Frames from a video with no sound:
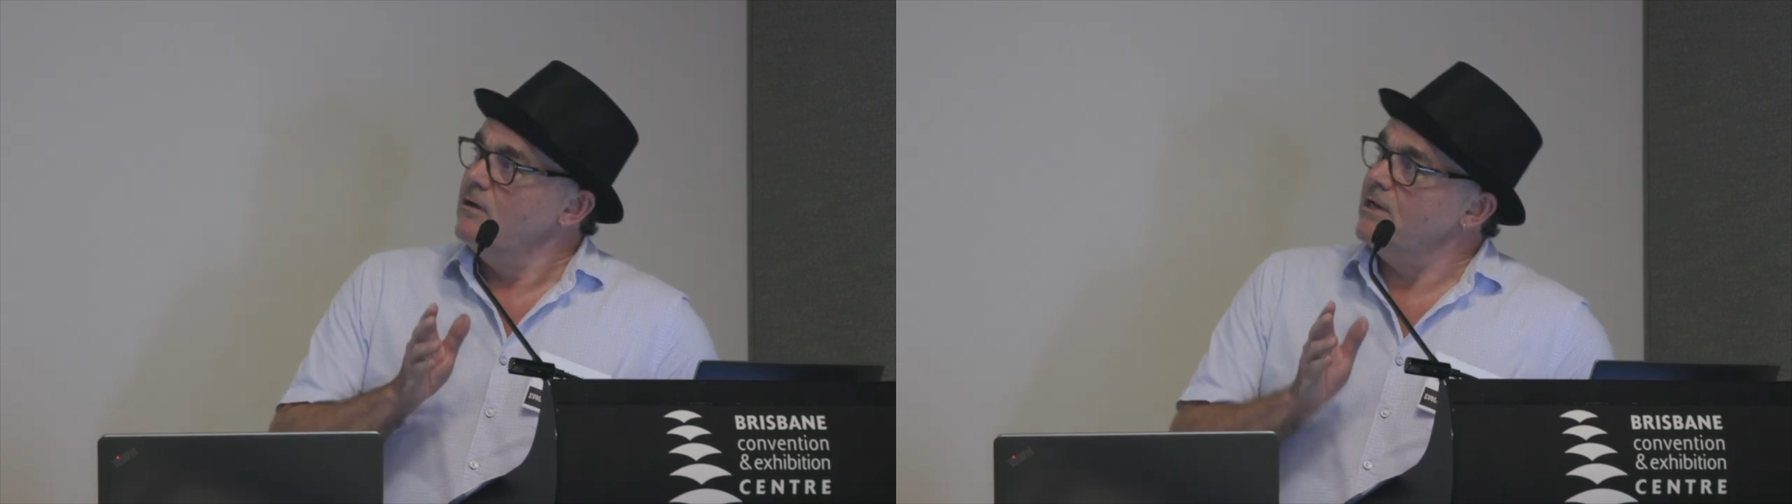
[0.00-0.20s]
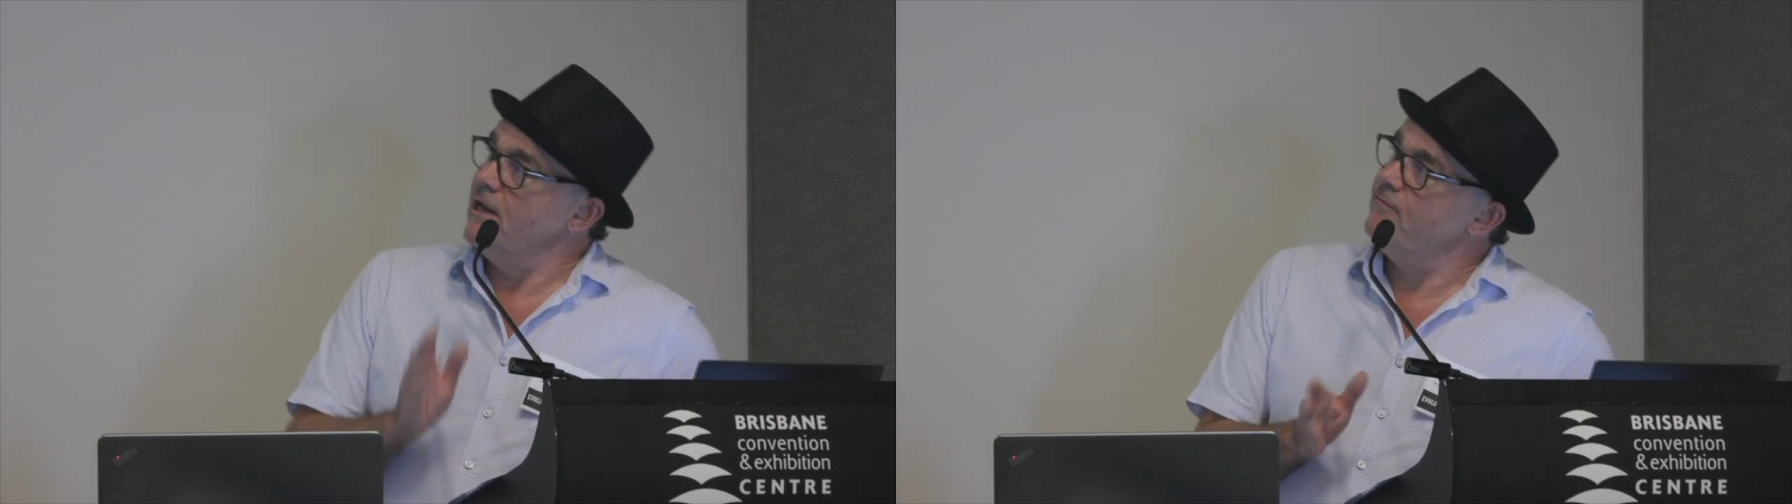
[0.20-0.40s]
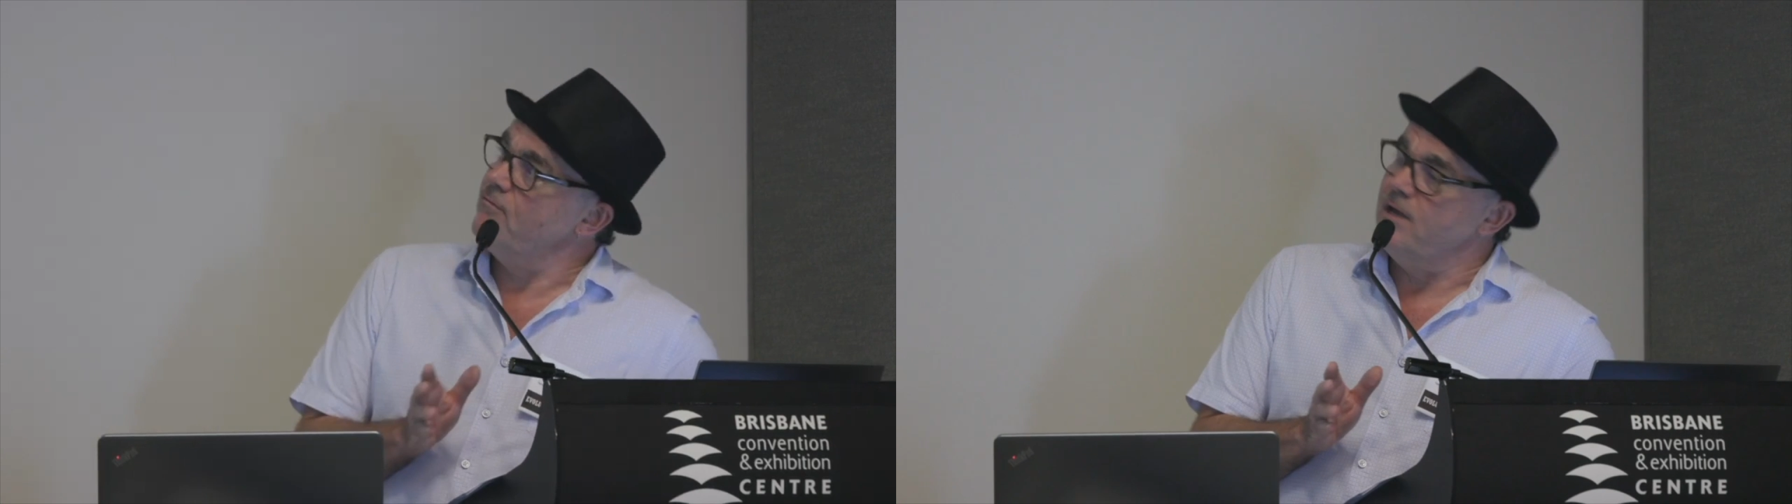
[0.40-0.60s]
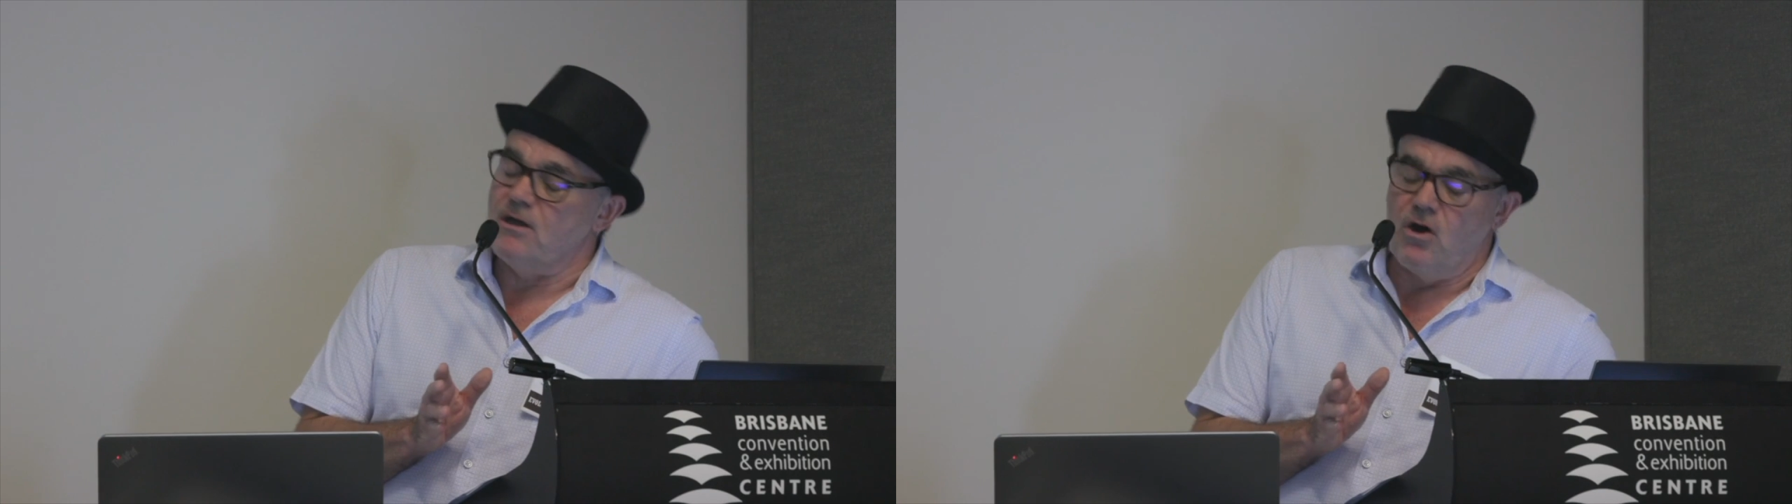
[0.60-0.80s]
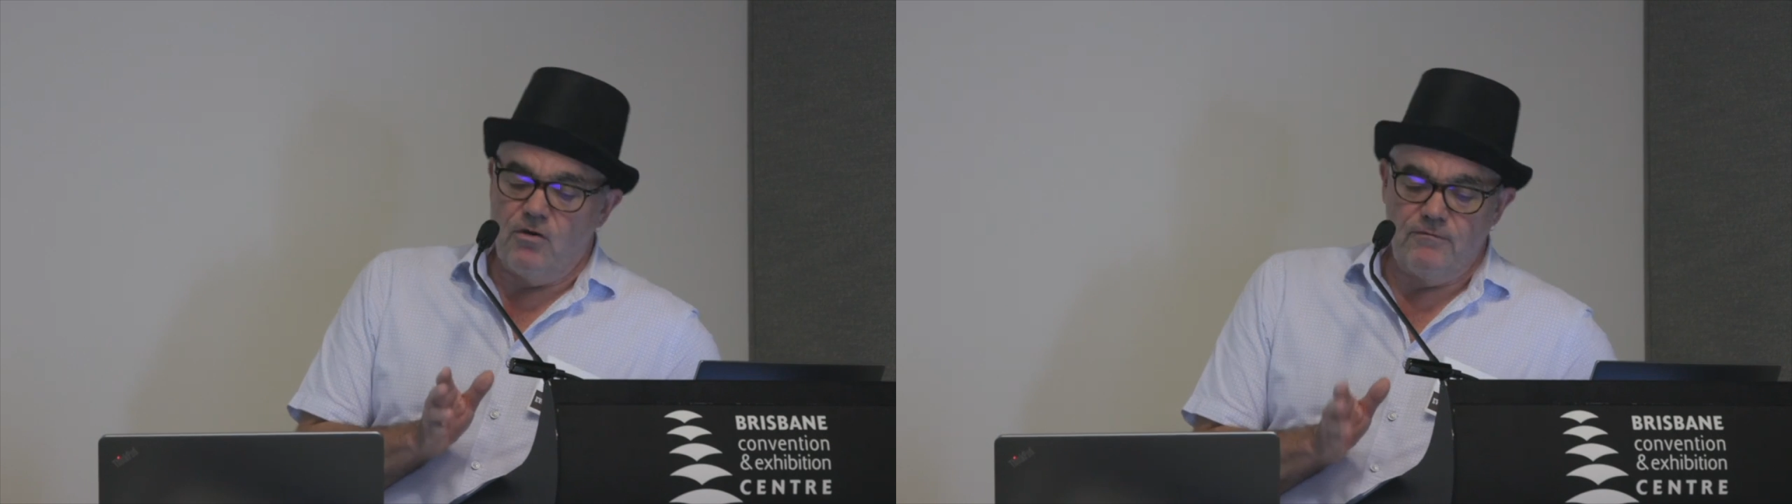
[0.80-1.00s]

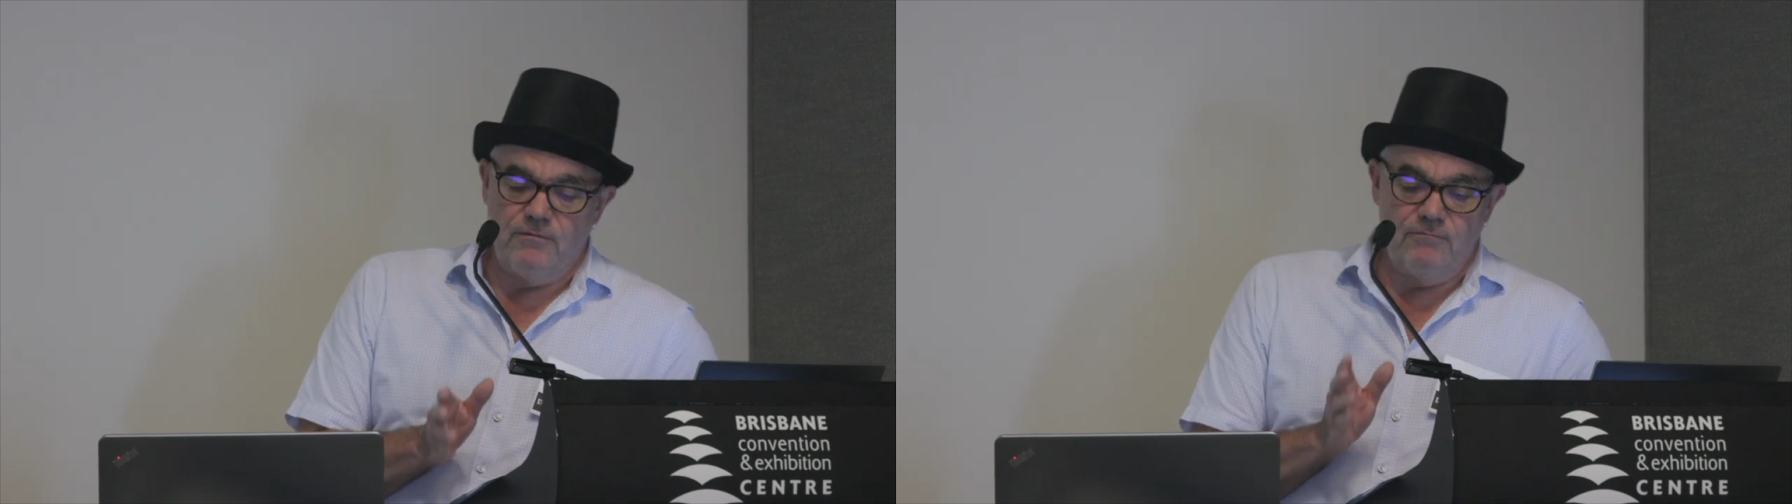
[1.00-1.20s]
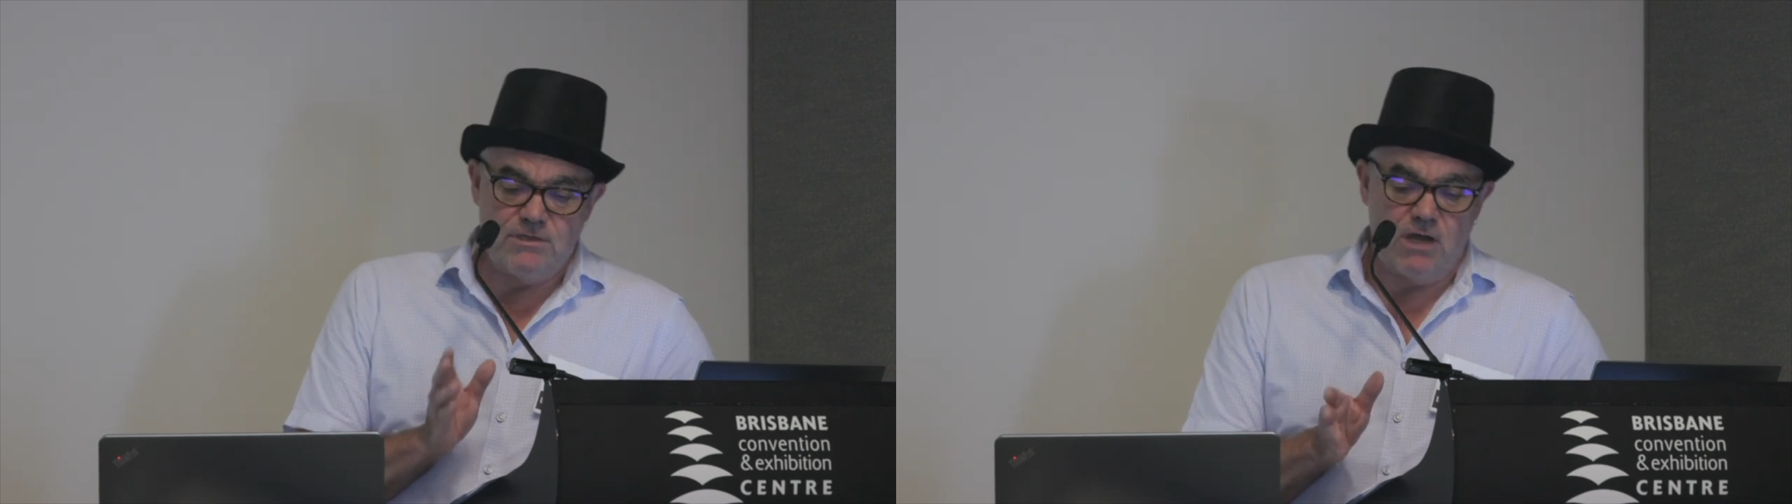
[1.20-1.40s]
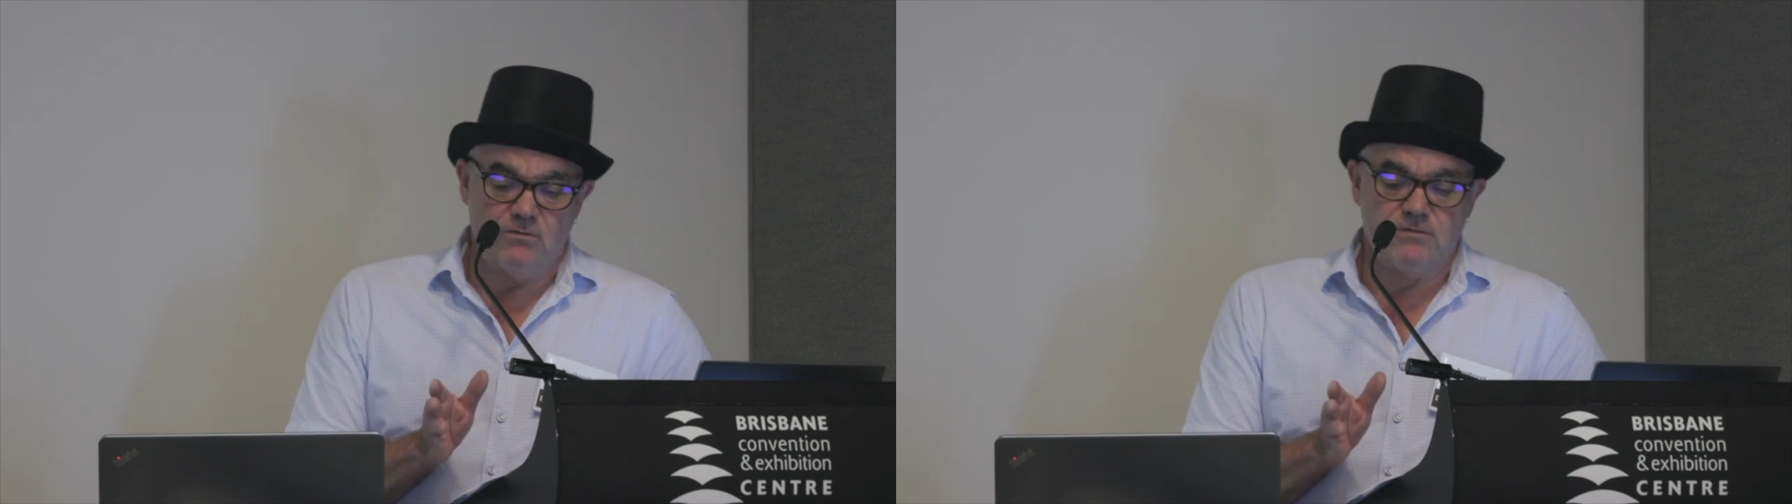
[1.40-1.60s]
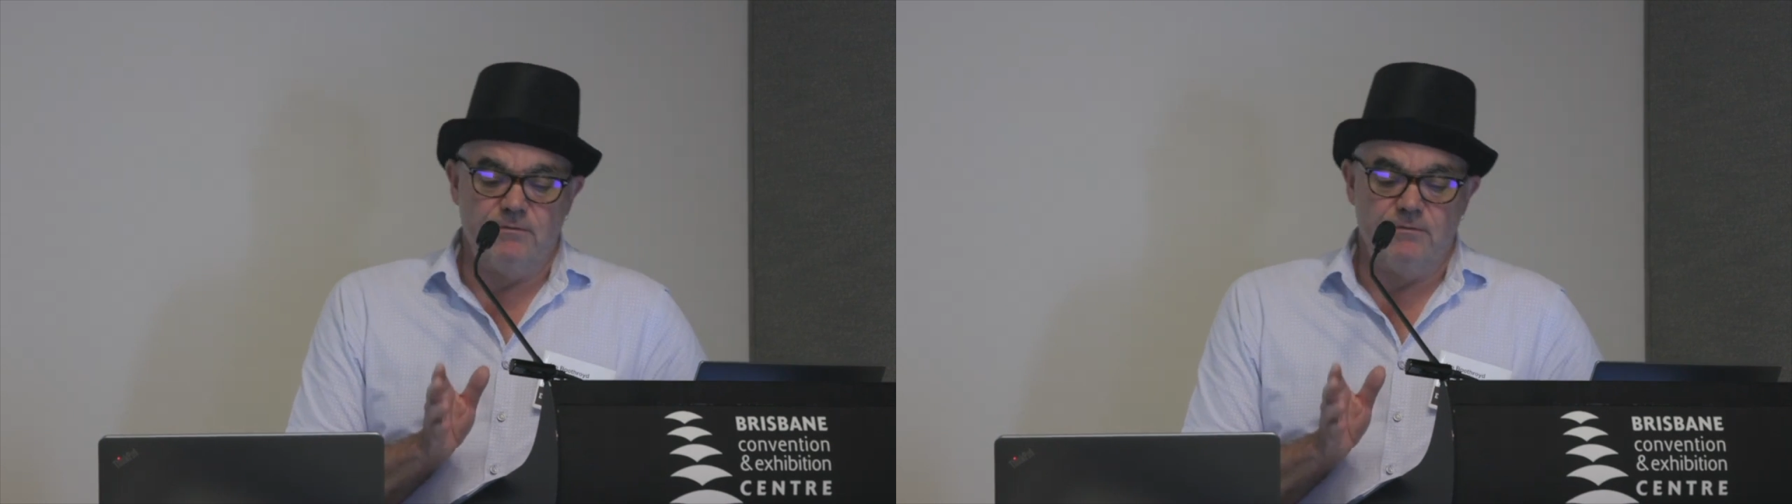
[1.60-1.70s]
delivery of results